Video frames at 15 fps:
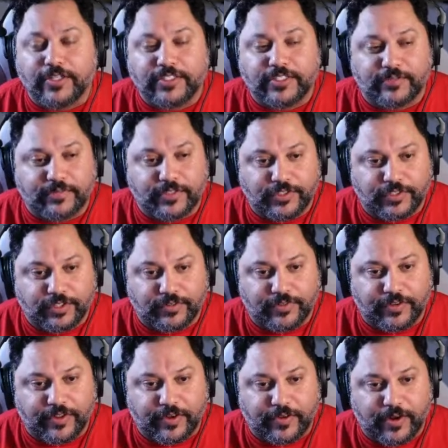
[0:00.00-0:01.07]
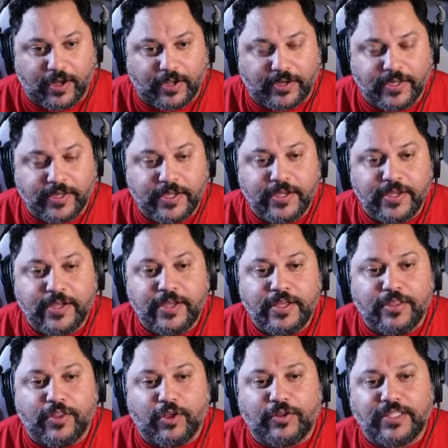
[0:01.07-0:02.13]
of the server they're on.
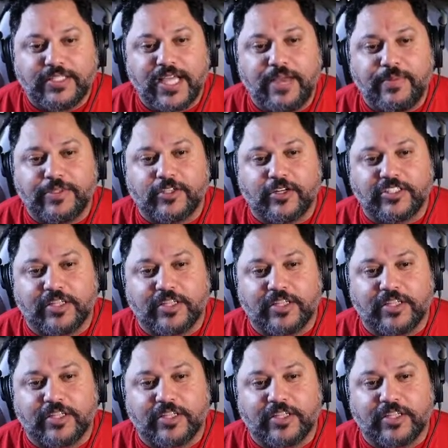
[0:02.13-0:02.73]
The only time it starts